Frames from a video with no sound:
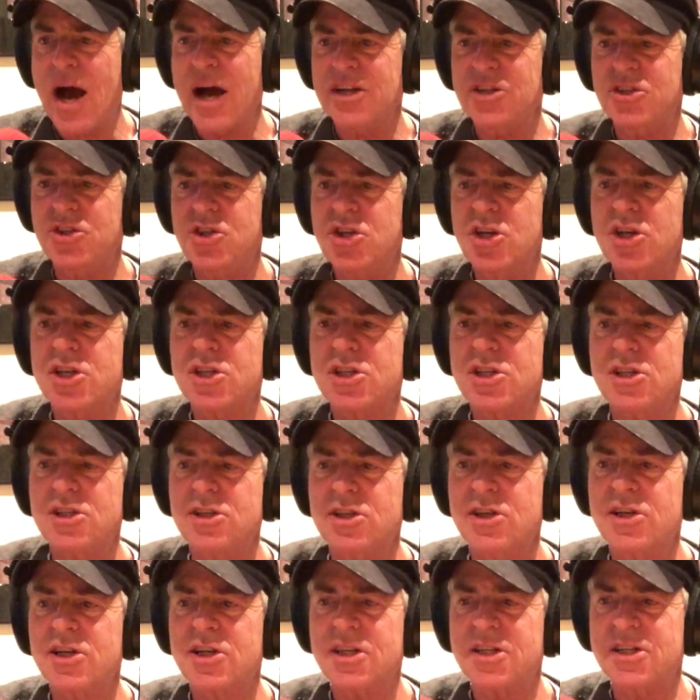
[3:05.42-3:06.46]
just
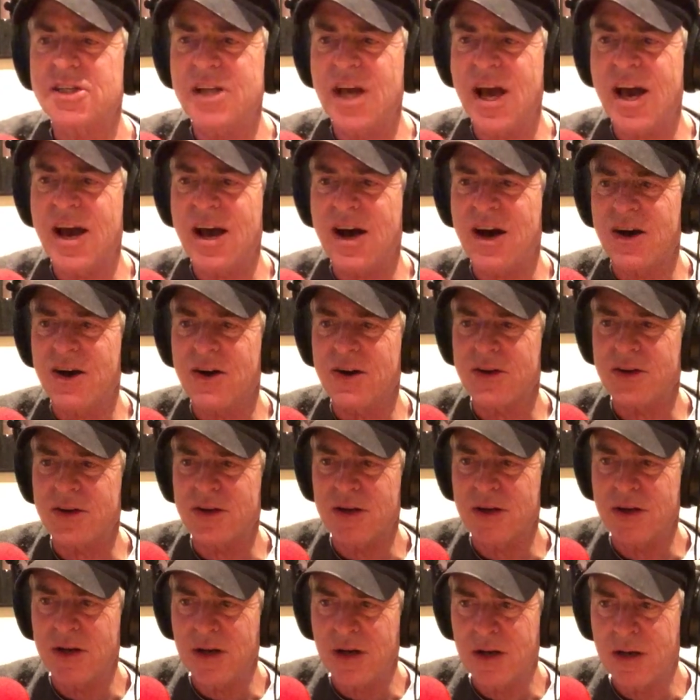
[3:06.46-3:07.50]
look
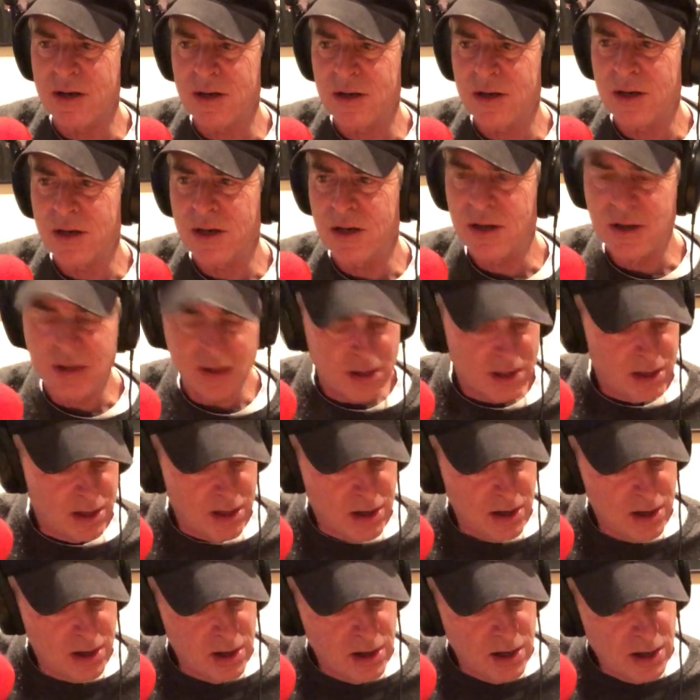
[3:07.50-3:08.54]
down.
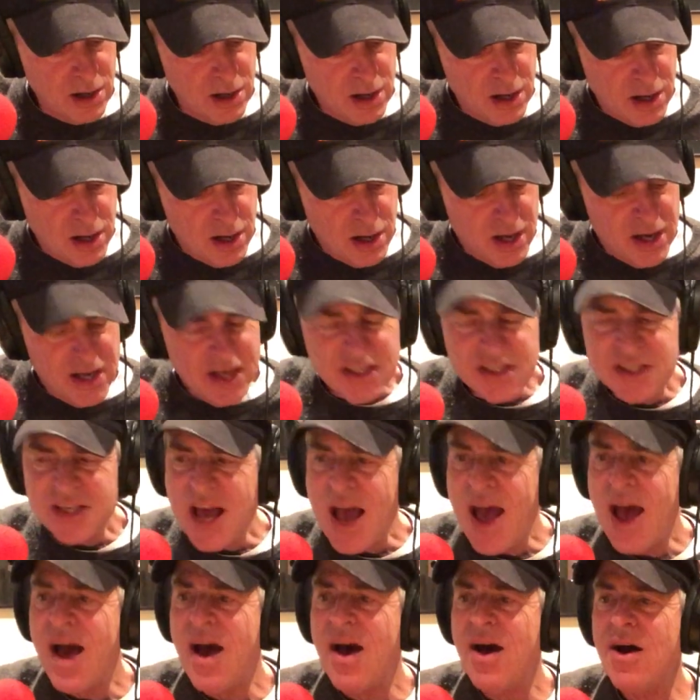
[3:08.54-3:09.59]

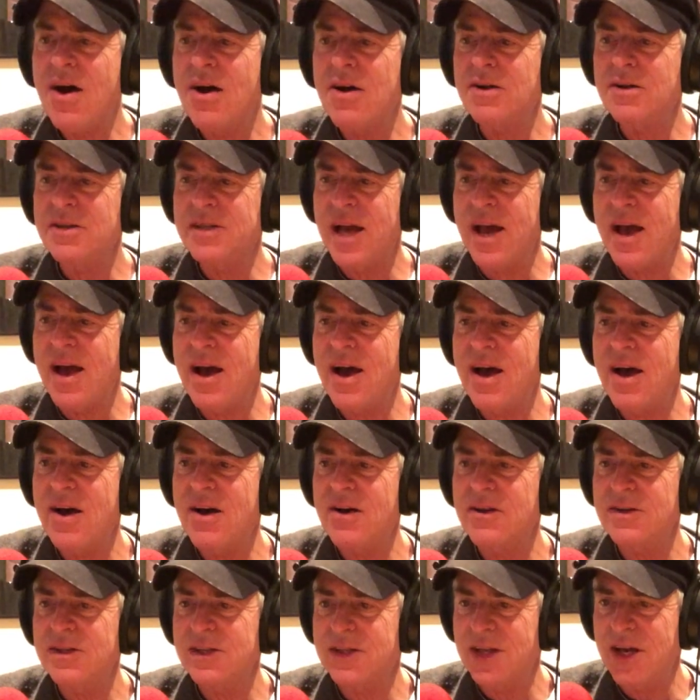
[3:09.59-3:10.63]
Down,
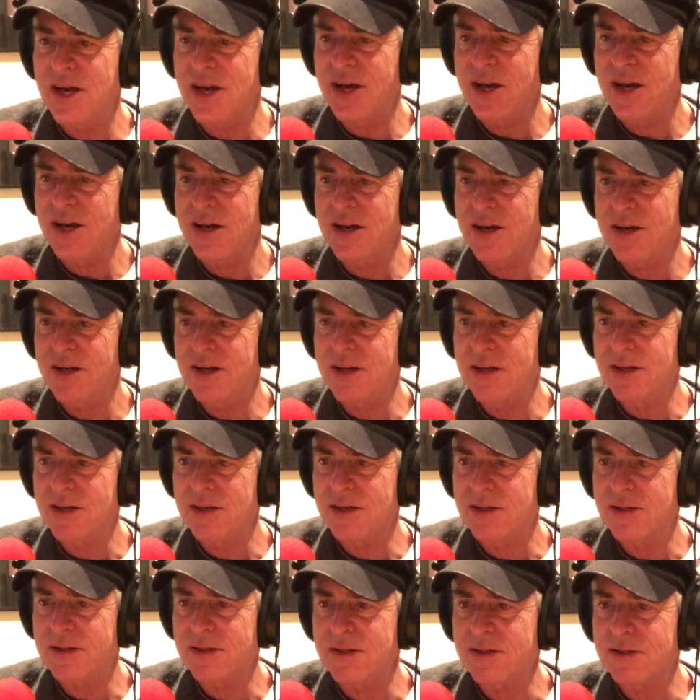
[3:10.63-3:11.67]
down,
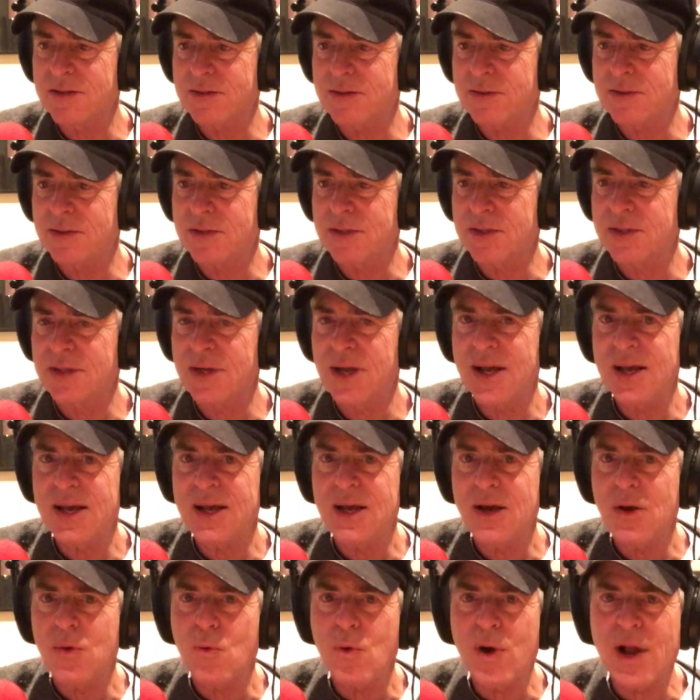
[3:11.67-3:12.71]

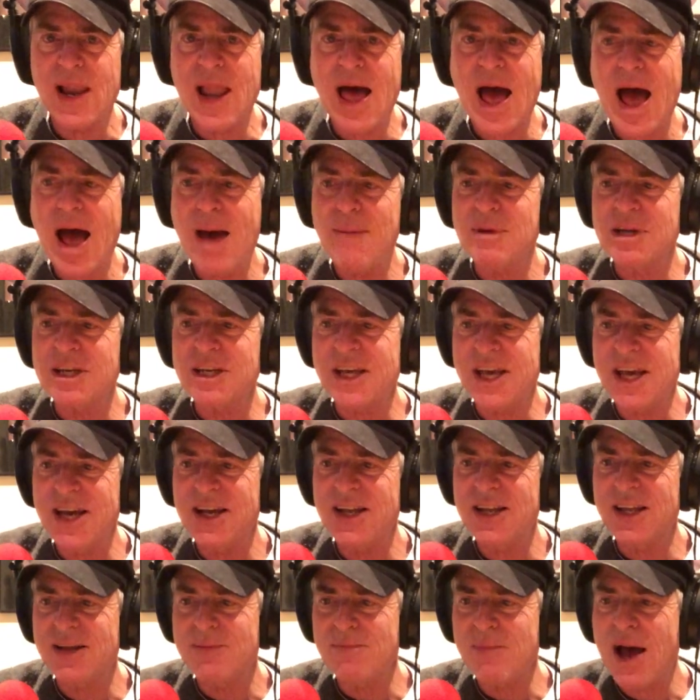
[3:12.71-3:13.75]
down. Well, I've been
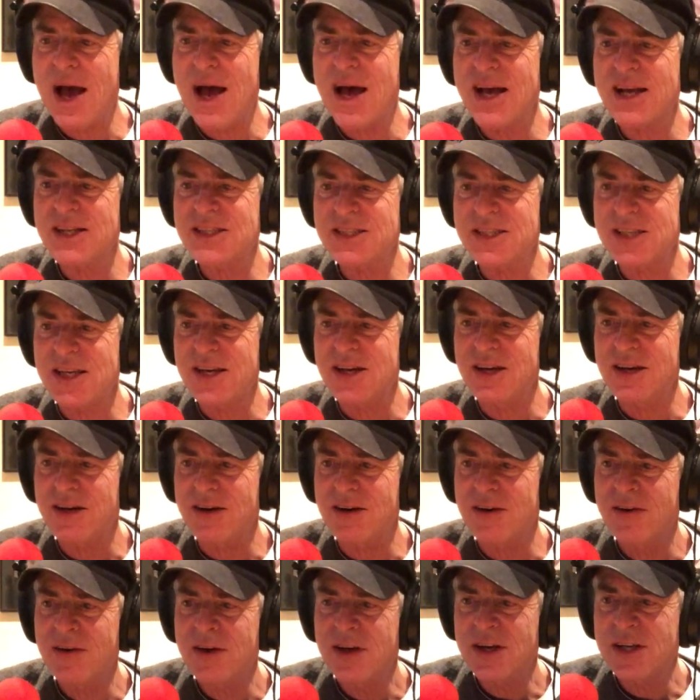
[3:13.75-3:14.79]
killing
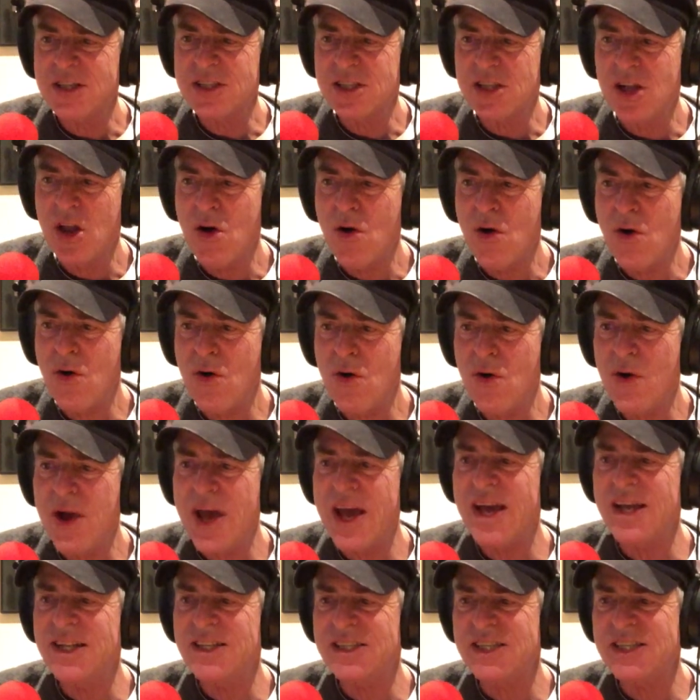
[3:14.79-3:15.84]
myself, slow
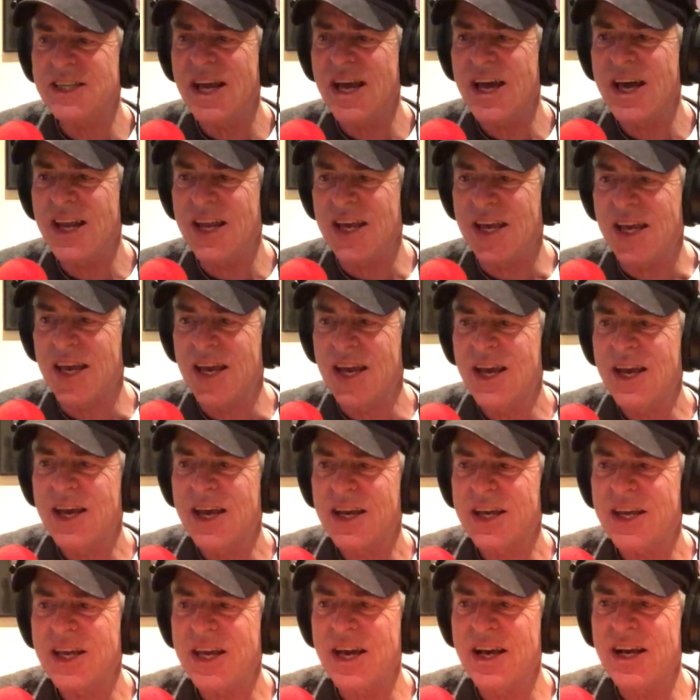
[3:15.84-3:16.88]
and steady,
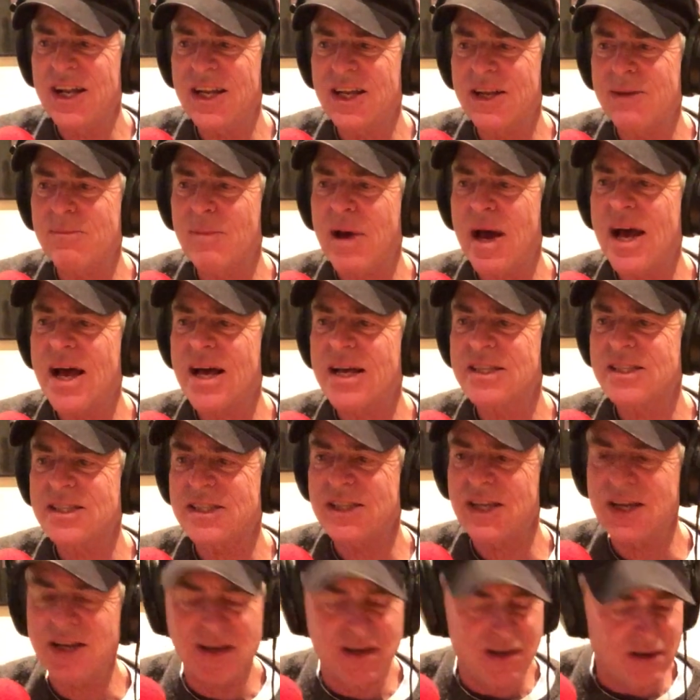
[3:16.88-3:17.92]
killing
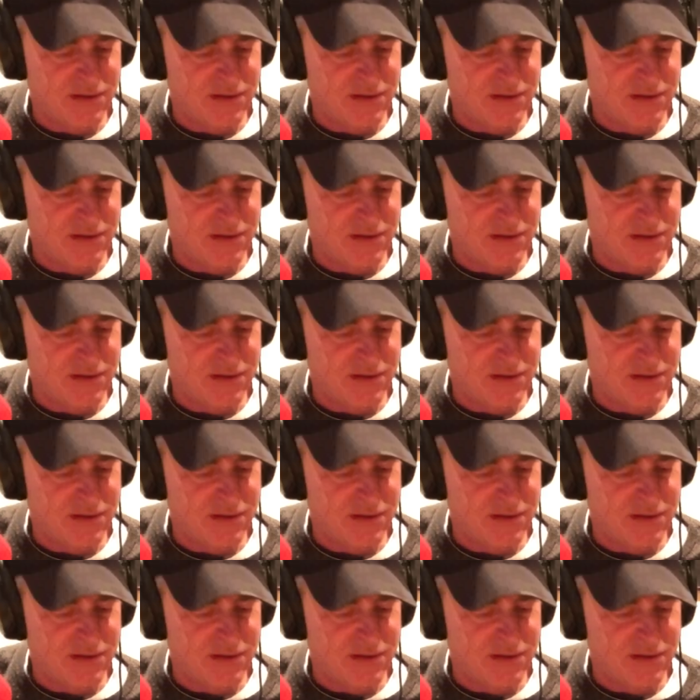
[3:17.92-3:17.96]
myself.